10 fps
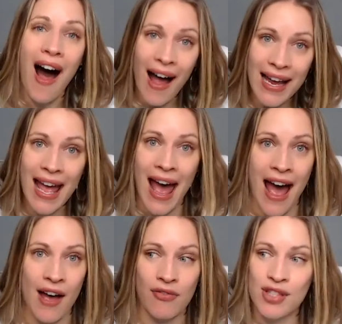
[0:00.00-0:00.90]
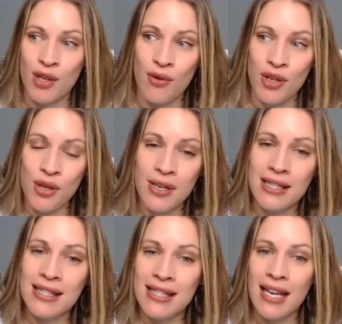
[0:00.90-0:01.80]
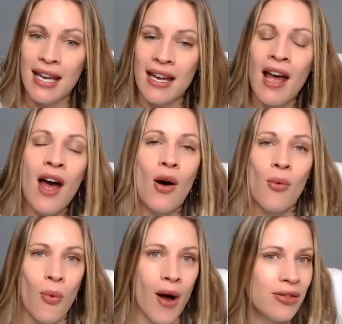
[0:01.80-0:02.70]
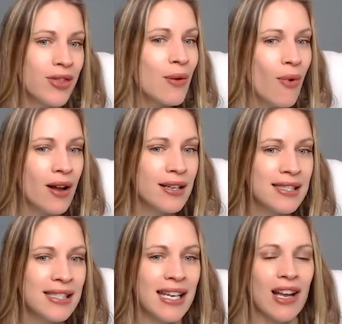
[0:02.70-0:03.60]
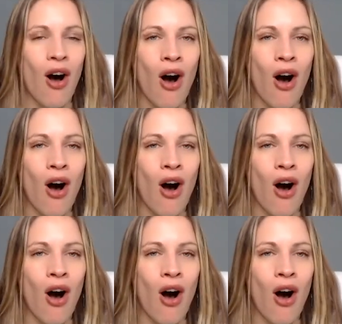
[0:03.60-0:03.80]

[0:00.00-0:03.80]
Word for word: I have so you can see what they want to see.